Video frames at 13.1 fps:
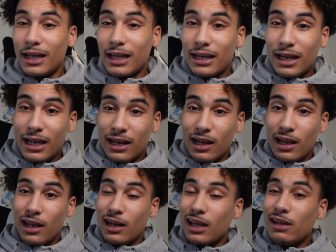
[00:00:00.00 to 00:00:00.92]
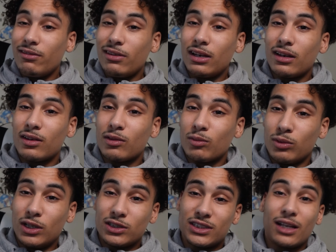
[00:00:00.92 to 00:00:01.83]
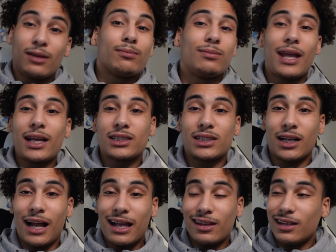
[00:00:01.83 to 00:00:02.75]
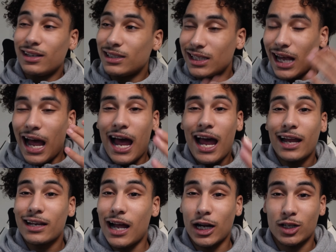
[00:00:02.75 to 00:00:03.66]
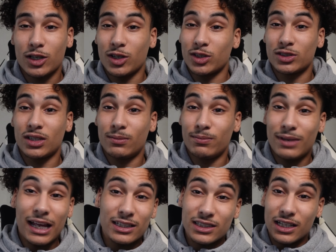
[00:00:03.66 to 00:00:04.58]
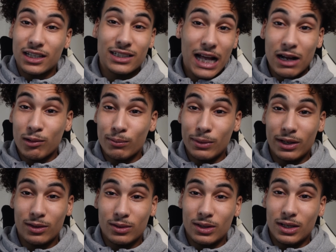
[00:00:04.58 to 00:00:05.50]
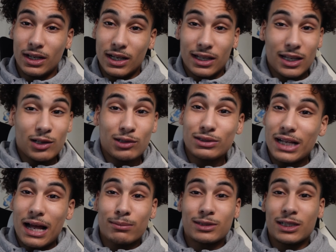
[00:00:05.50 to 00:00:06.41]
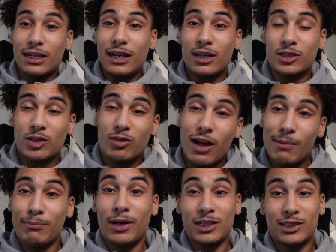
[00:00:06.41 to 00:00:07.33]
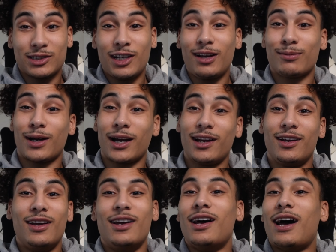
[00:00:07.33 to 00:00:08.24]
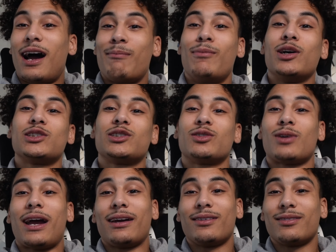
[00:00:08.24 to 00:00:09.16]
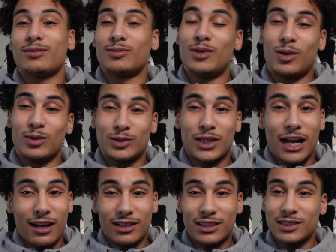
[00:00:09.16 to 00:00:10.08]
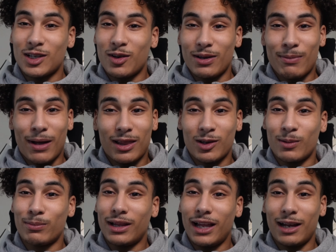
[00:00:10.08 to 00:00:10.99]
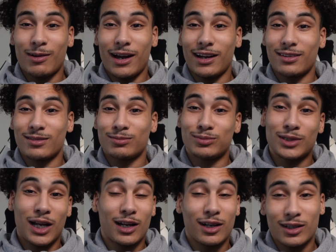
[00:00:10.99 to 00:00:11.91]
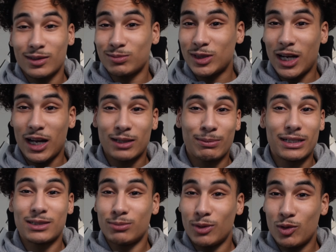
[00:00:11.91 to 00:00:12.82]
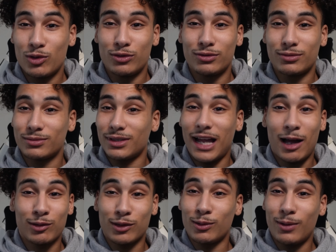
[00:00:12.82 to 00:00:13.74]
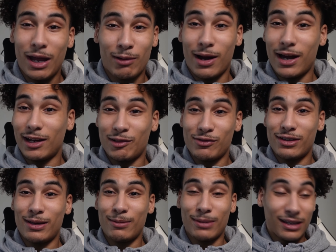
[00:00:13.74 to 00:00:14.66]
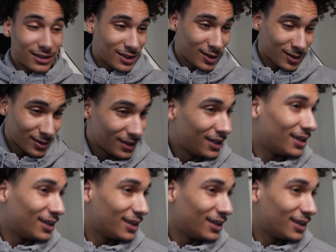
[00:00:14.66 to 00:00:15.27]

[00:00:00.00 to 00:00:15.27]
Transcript: and, and, and even there's something next to, I think it's an eye doctor or something next to the Taco Bell. There was cops in there, so I bust up, right? I bust the right, go, trying to just go in my little play, right? I'm trying, I'm trying to be smooth, out the way, right? You feel me? So,